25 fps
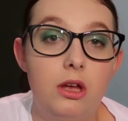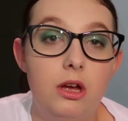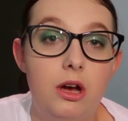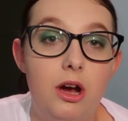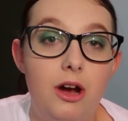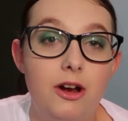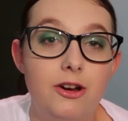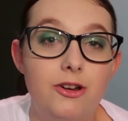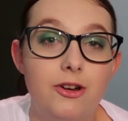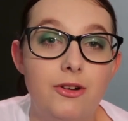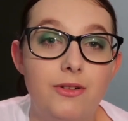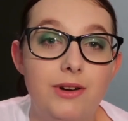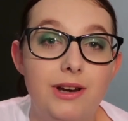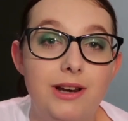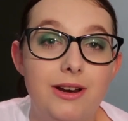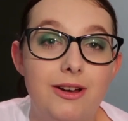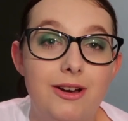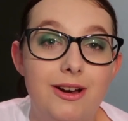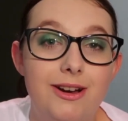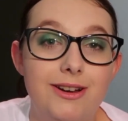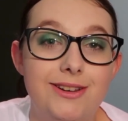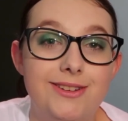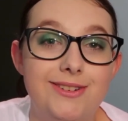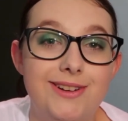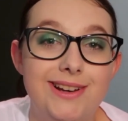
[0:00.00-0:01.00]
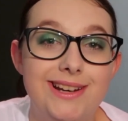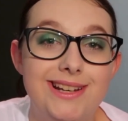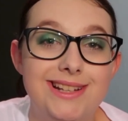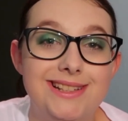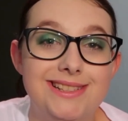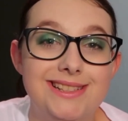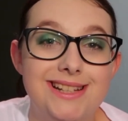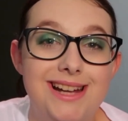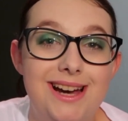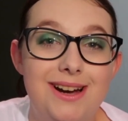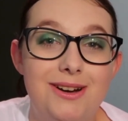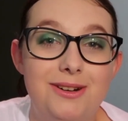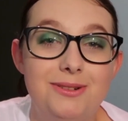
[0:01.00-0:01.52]
I don't really know how to end this
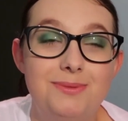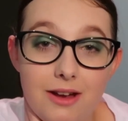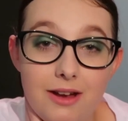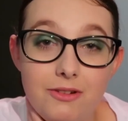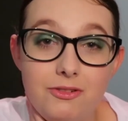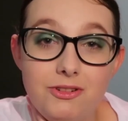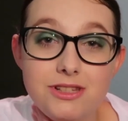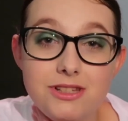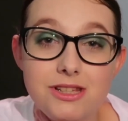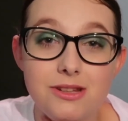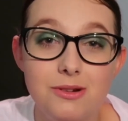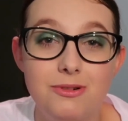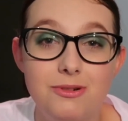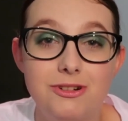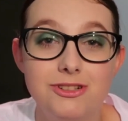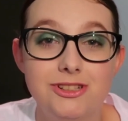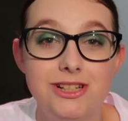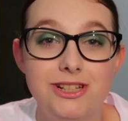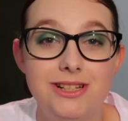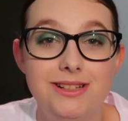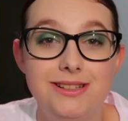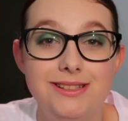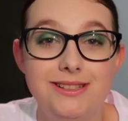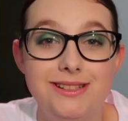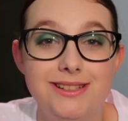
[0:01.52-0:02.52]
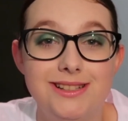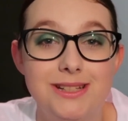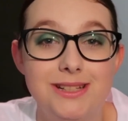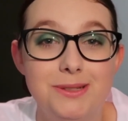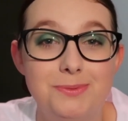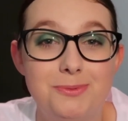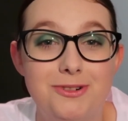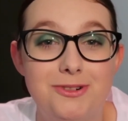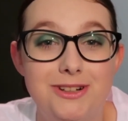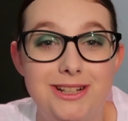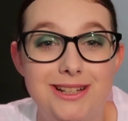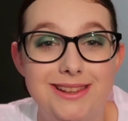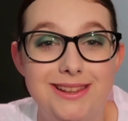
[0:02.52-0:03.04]
now. If you're still watching to this
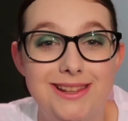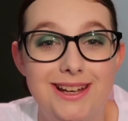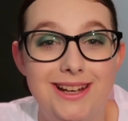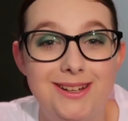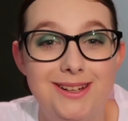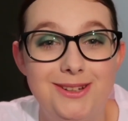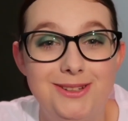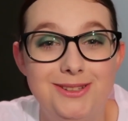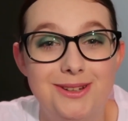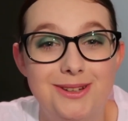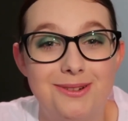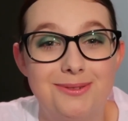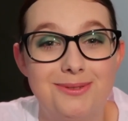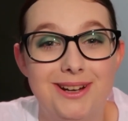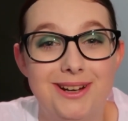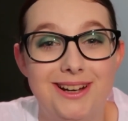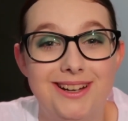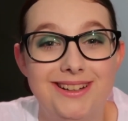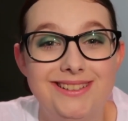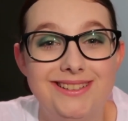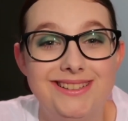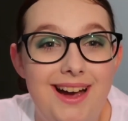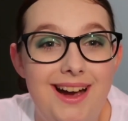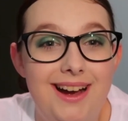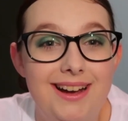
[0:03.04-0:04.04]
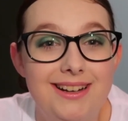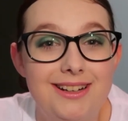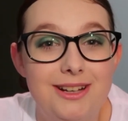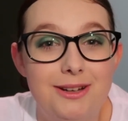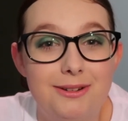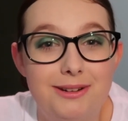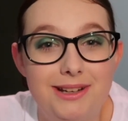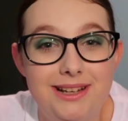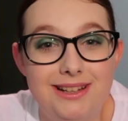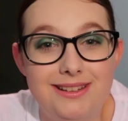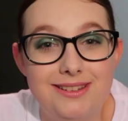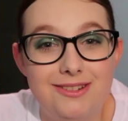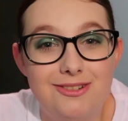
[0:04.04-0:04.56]
point, thank you so much. I know
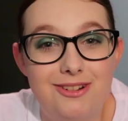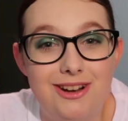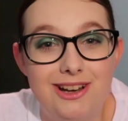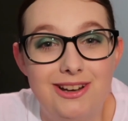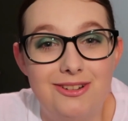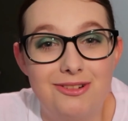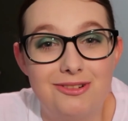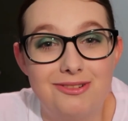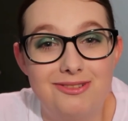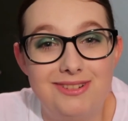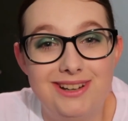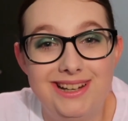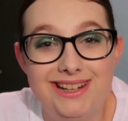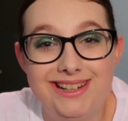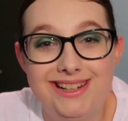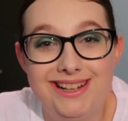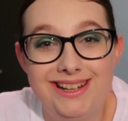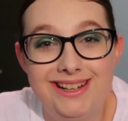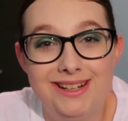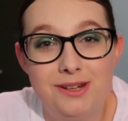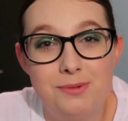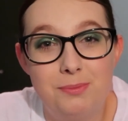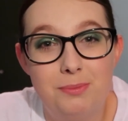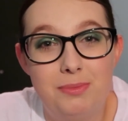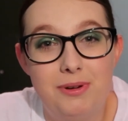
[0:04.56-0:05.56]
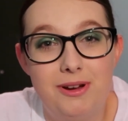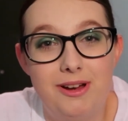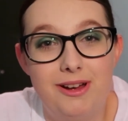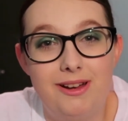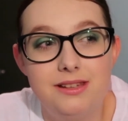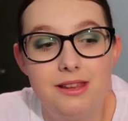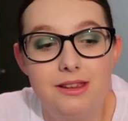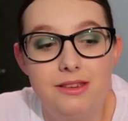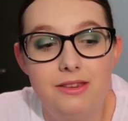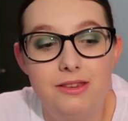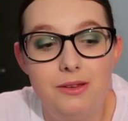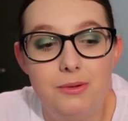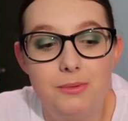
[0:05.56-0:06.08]
it is quite long-winded, but
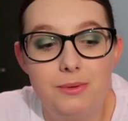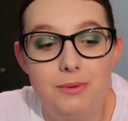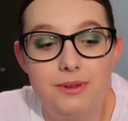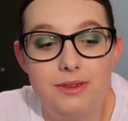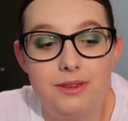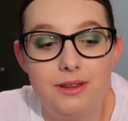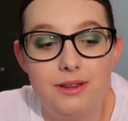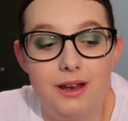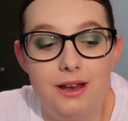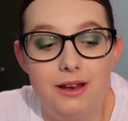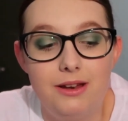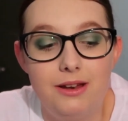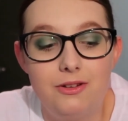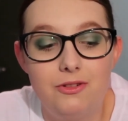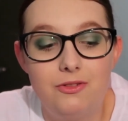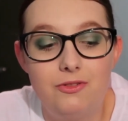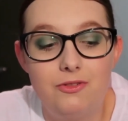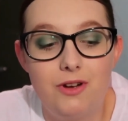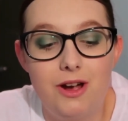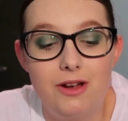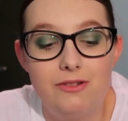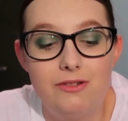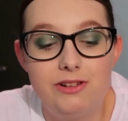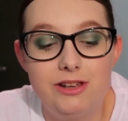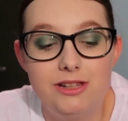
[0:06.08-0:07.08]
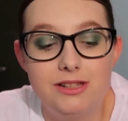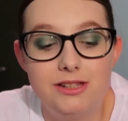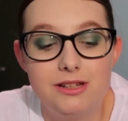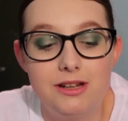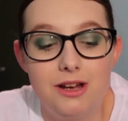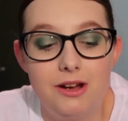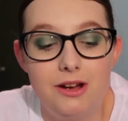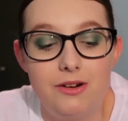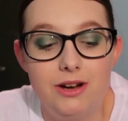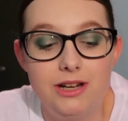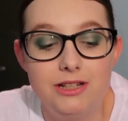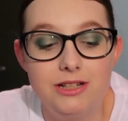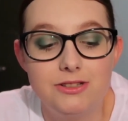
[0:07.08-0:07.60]
since it was like 5 years ago,
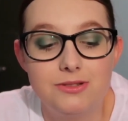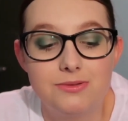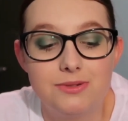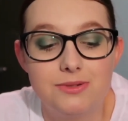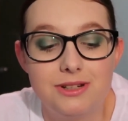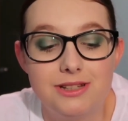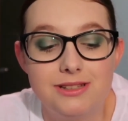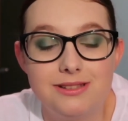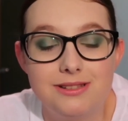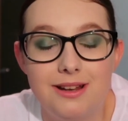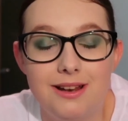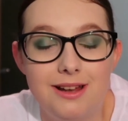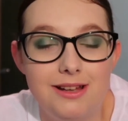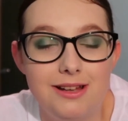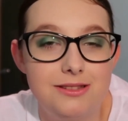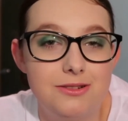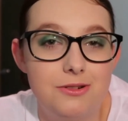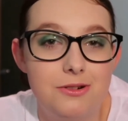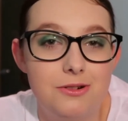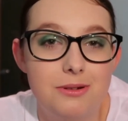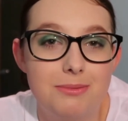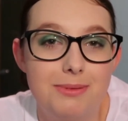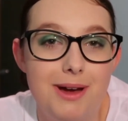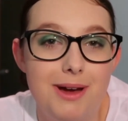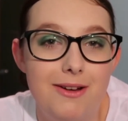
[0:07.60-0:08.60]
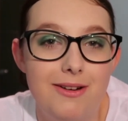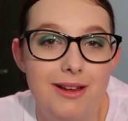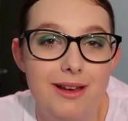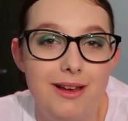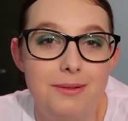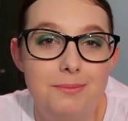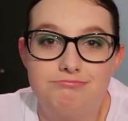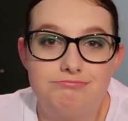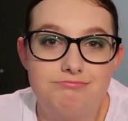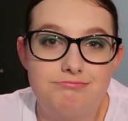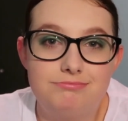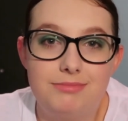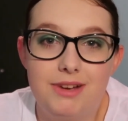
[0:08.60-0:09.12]
I just wanted to like talk about it
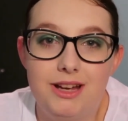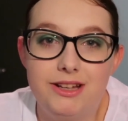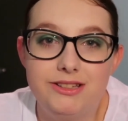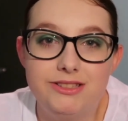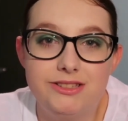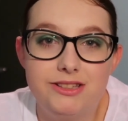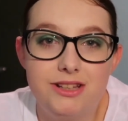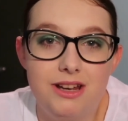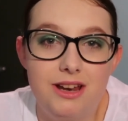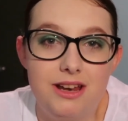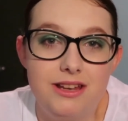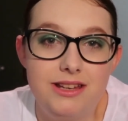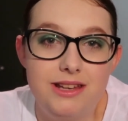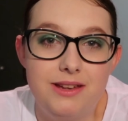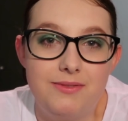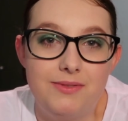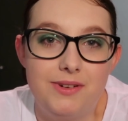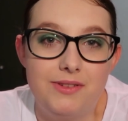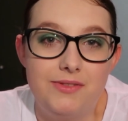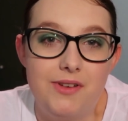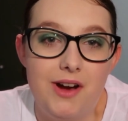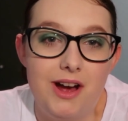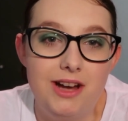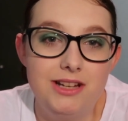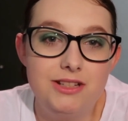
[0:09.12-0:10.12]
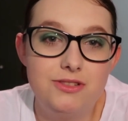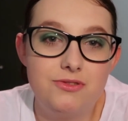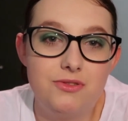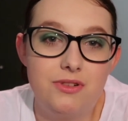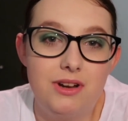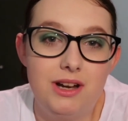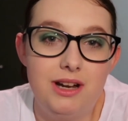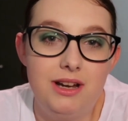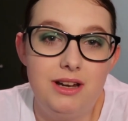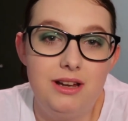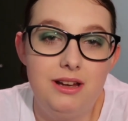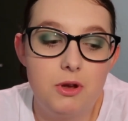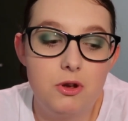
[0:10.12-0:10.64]
and to like give advice
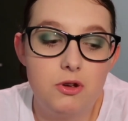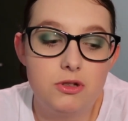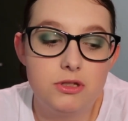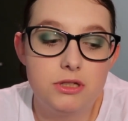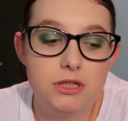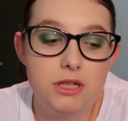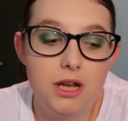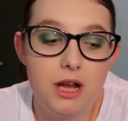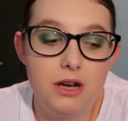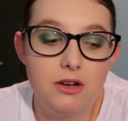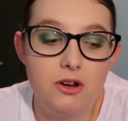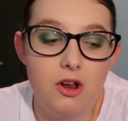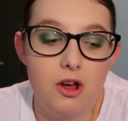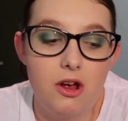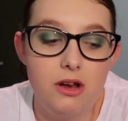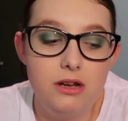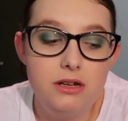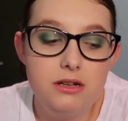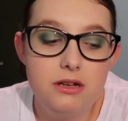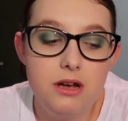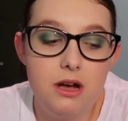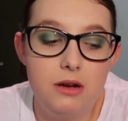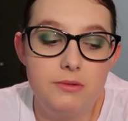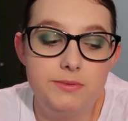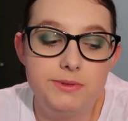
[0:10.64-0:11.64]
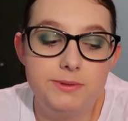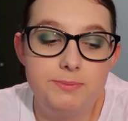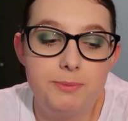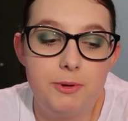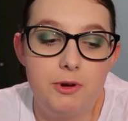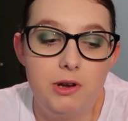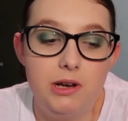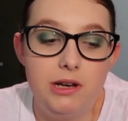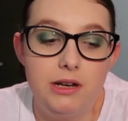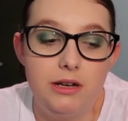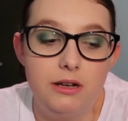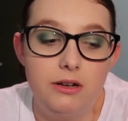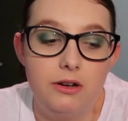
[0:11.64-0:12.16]
really, because that night I was put
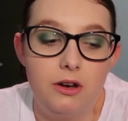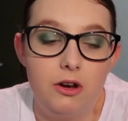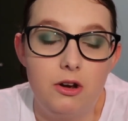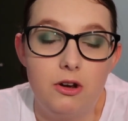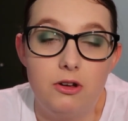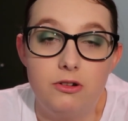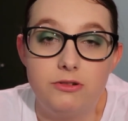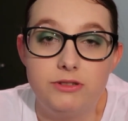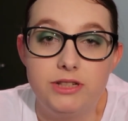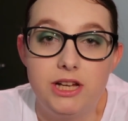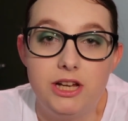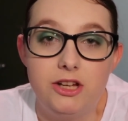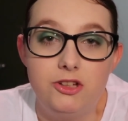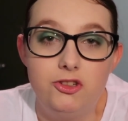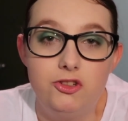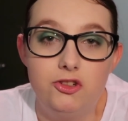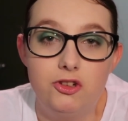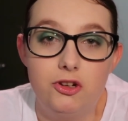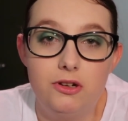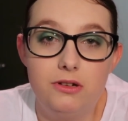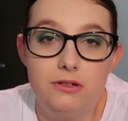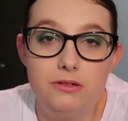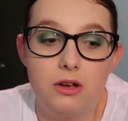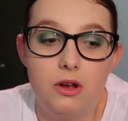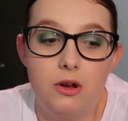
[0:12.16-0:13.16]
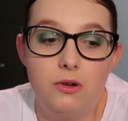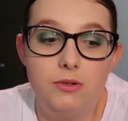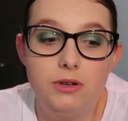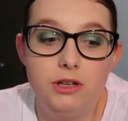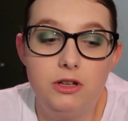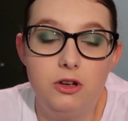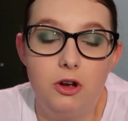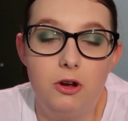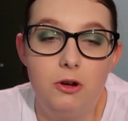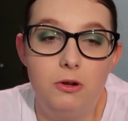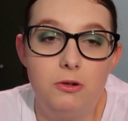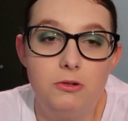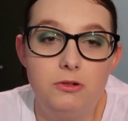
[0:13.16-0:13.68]
in a lot of danger. Only
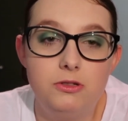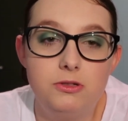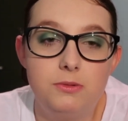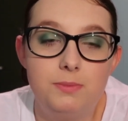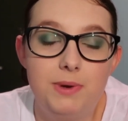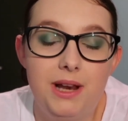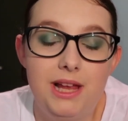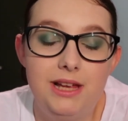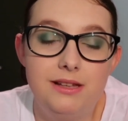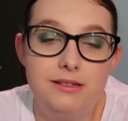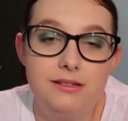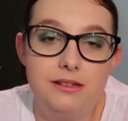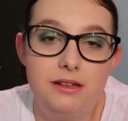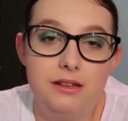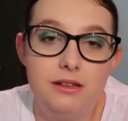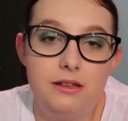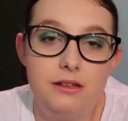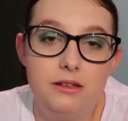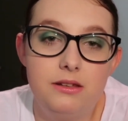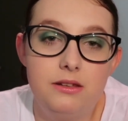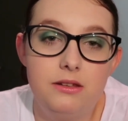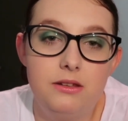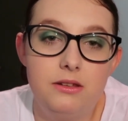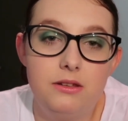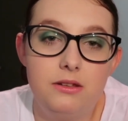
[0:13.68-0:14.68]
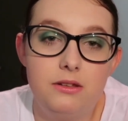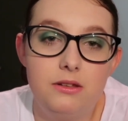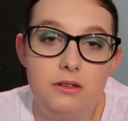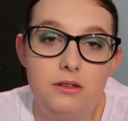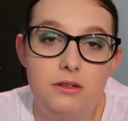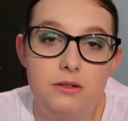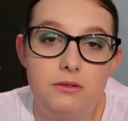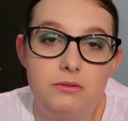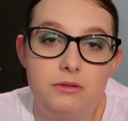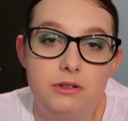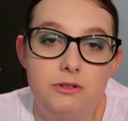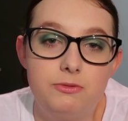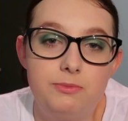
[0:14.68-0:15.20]
go to places
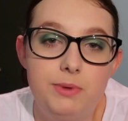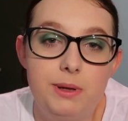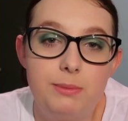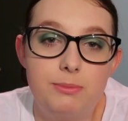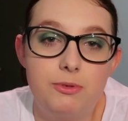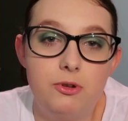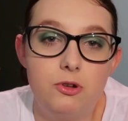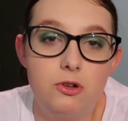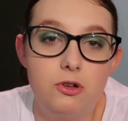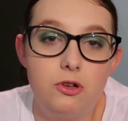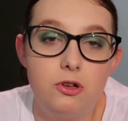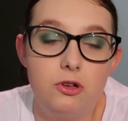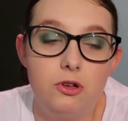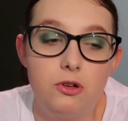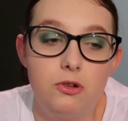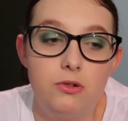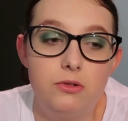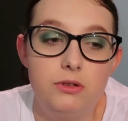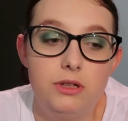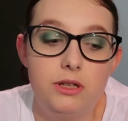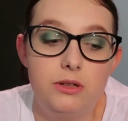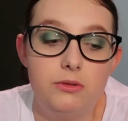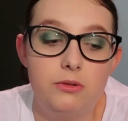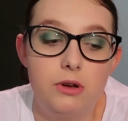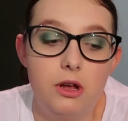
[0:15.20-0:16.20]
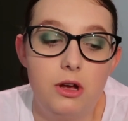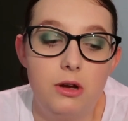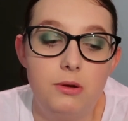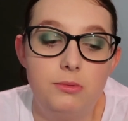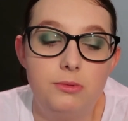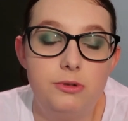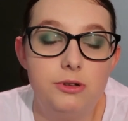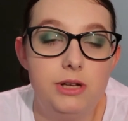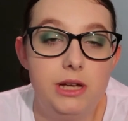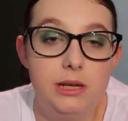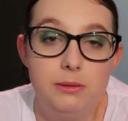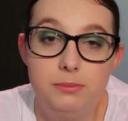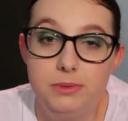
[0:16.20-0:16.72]
with people who you know will
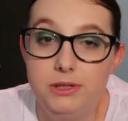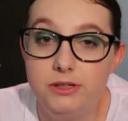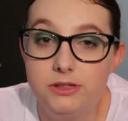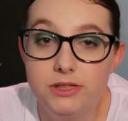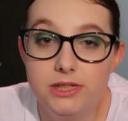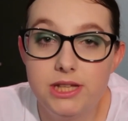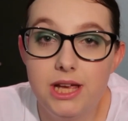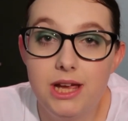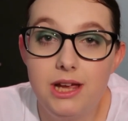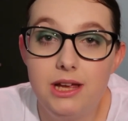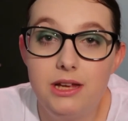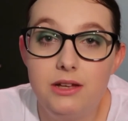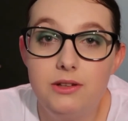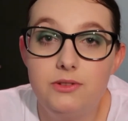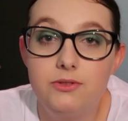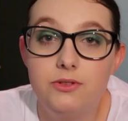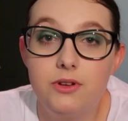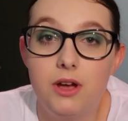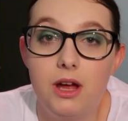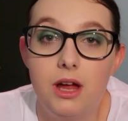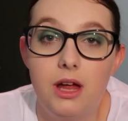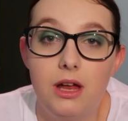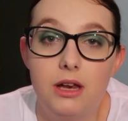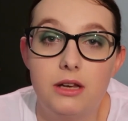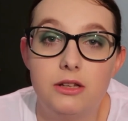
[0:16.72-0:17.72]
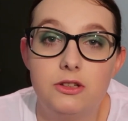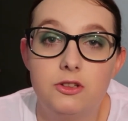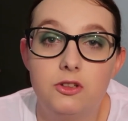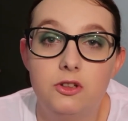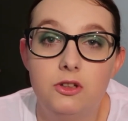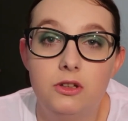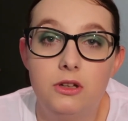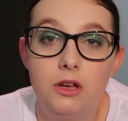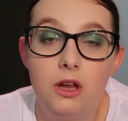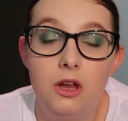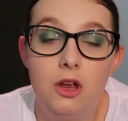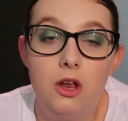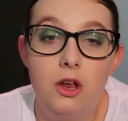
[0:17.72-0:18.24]
keep you safe and
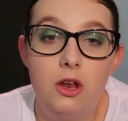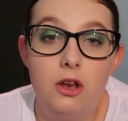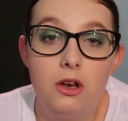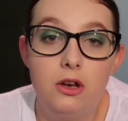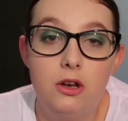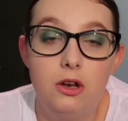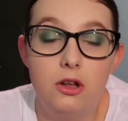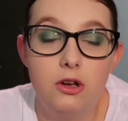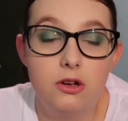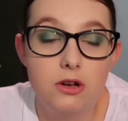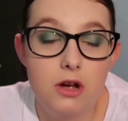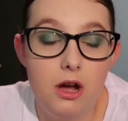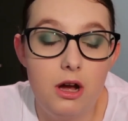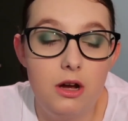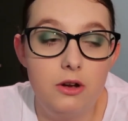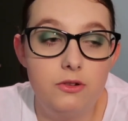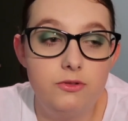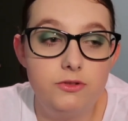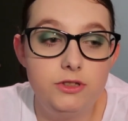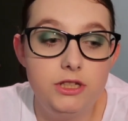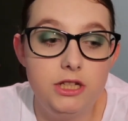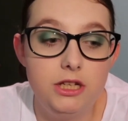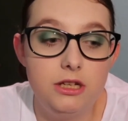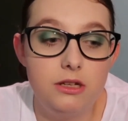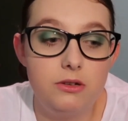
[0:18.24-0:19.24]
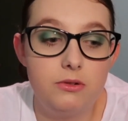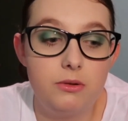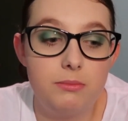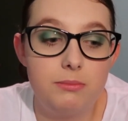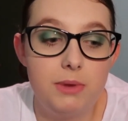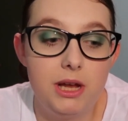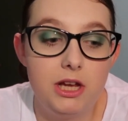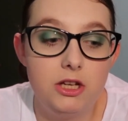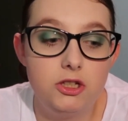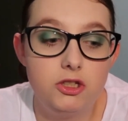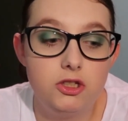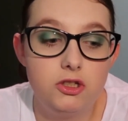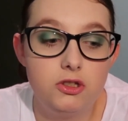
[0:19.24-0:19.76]
look after you and
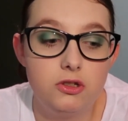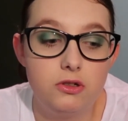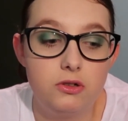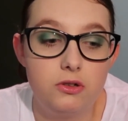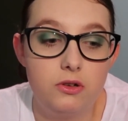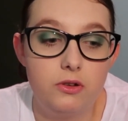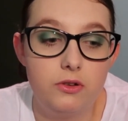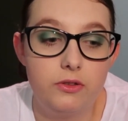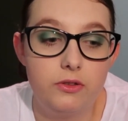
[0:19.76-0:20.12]
make sure